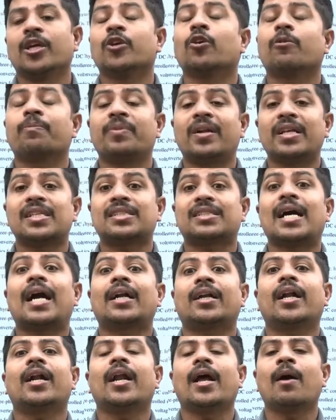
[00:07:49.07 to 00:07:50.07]
Yourpedia
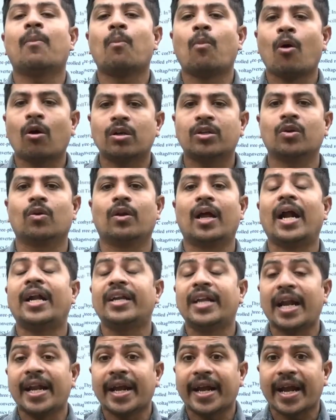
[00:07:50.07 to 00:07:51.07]
started a module a
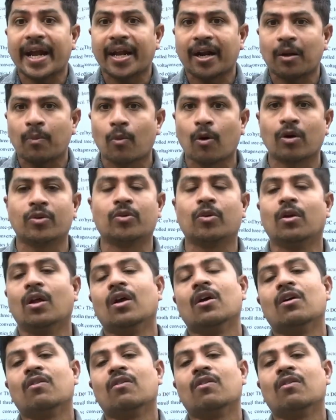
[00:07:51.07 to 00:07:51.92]
dedicated module